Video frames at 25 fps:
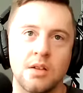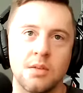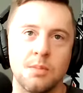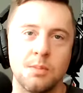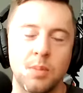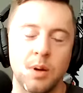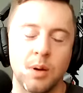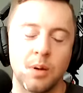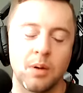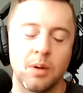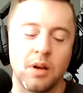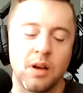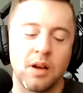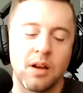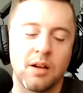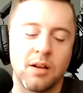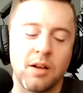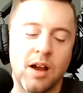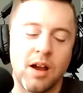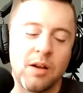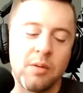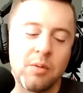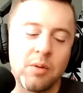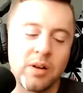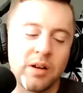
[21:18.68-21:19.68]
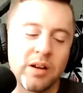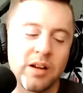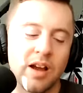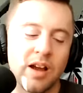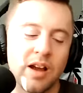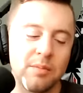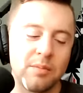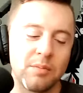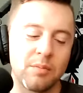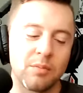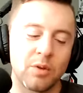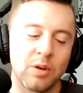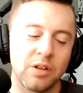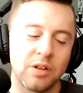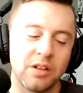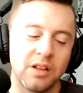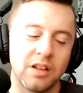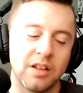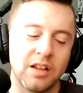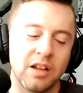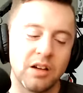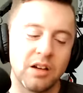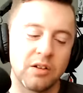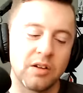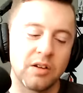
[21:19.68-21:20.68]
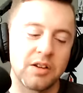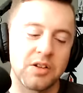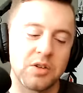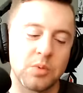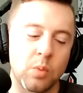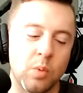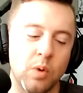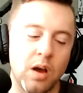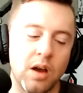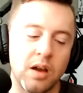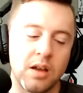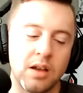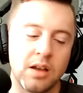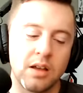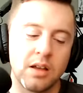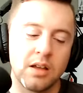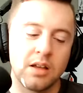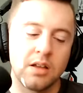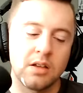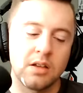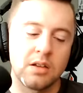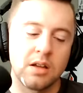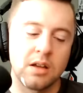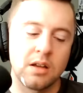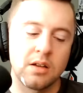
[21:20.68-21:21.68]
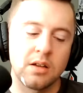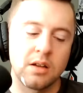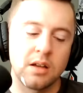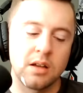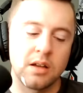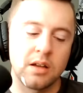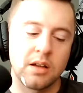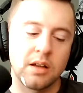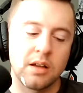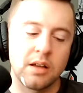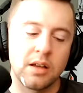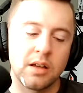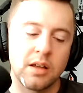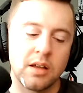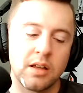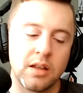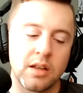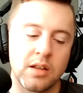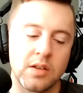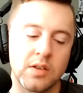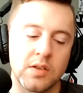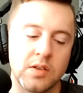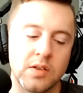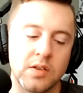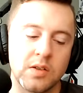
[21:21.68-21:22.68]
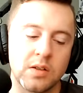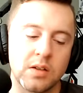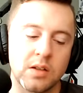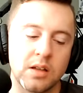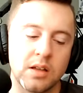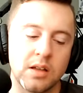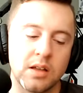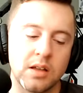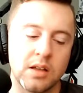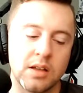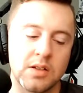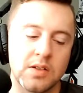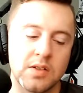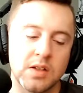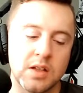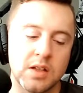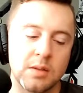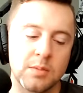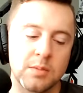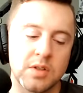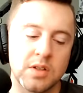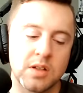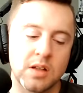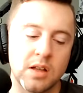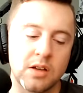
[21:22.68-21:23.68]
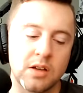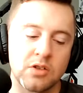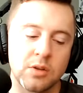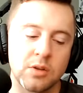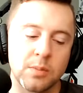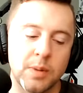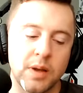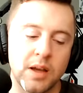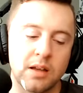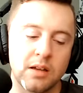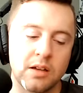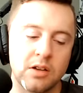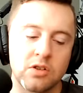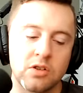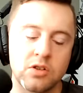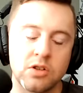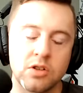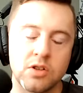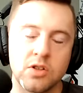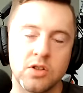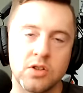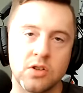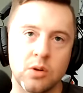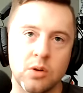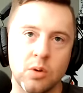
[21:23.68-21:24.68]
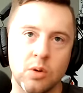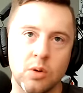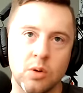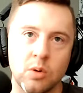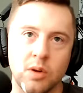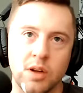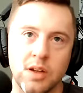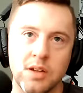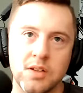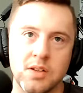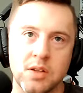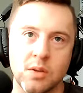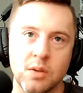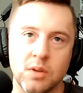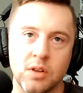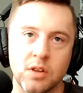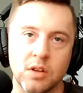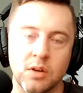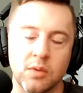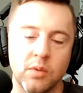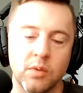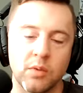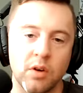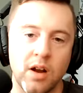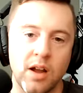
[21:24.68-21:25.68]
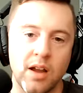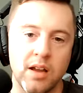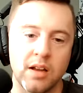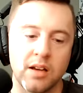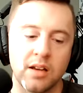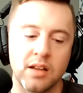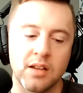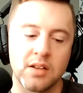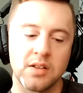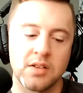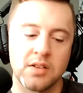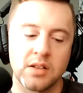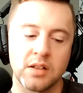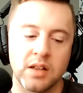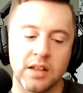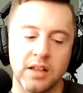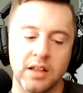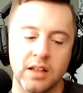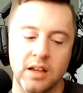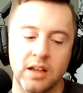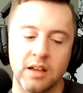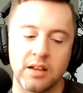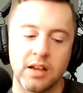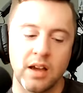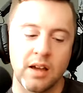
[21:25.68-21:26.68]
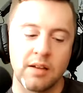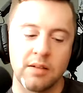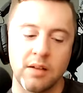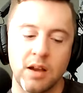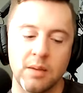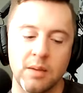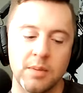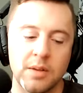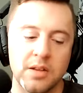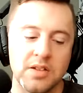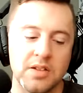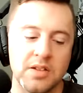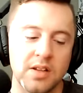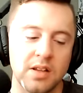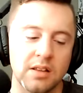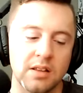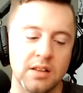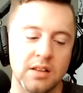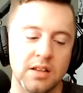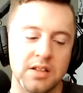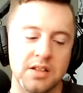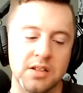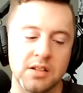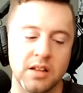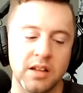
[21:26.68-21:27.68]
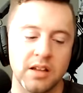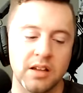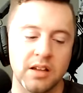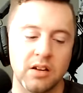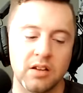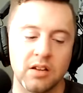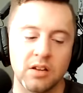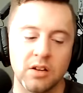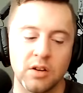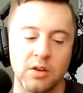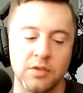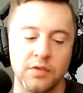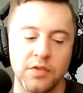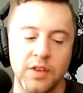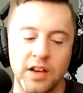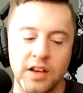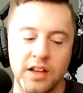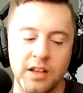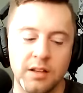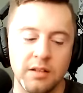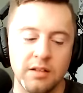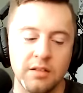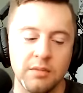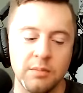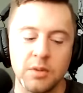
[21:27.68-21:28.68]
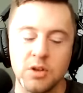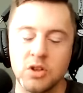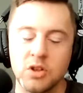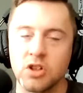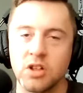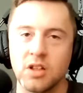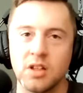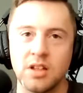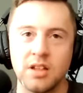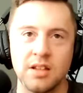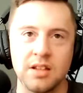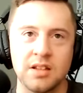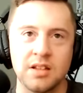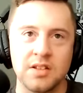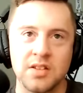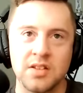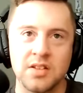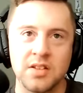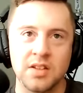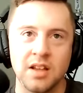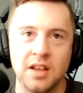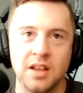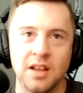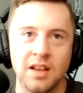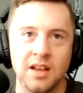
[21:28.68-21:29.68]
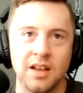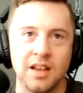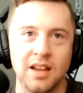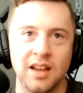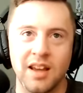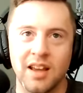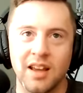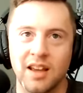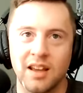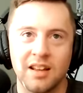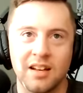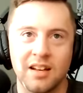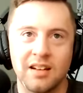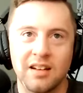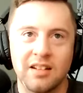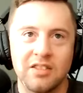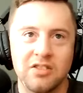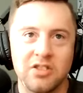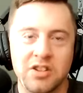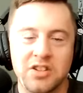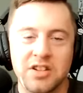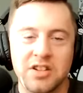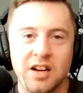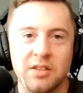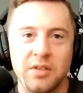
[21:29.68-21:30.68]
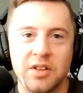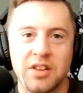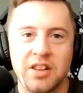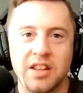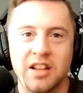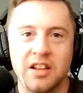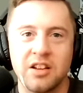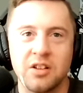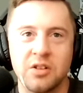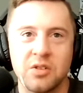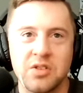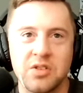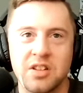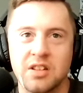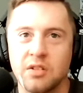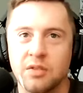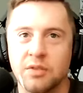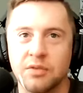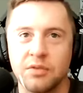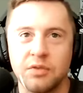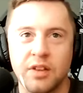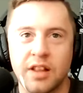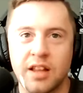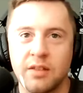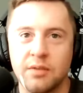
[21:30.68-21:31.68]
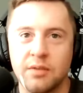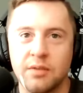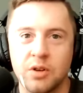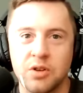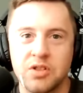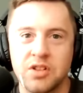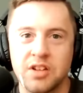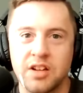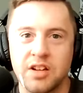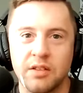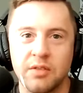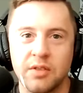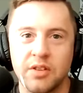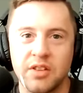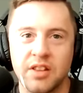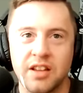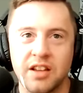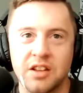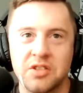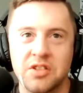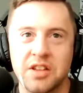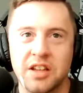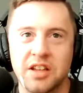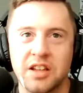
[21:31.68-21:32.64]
But I'm really curious why it seems like Japan is just so crazy with their varieties. Like I've been seeing things like on their vending machines and just everything else and their flavors and everything else.